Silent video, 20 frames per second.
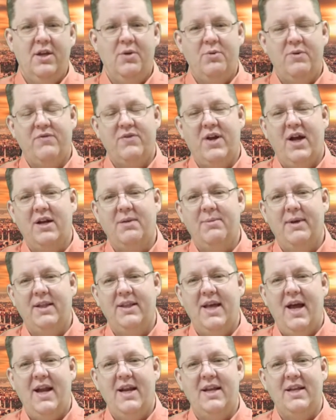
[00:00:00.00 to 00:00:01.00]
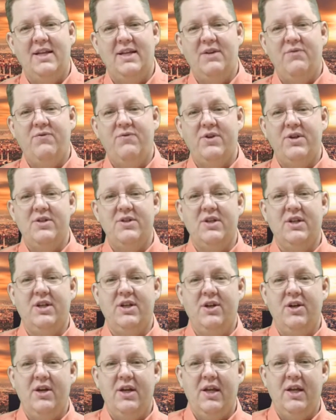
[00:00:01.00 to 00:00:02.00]
We've talked about that in a different
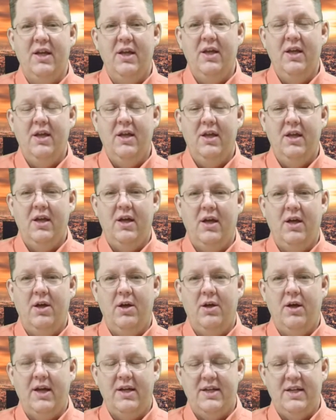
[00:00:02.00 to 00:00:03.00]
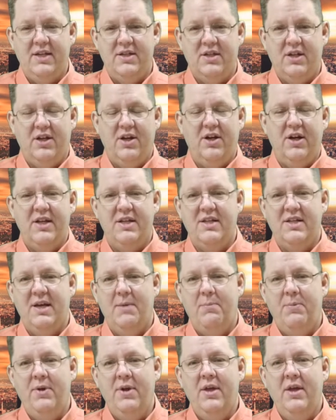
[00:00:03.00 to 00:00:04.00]
IT security
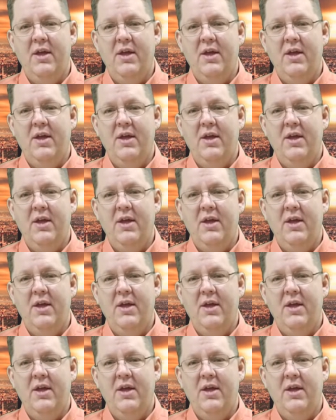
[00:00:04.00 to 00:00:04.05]
tip.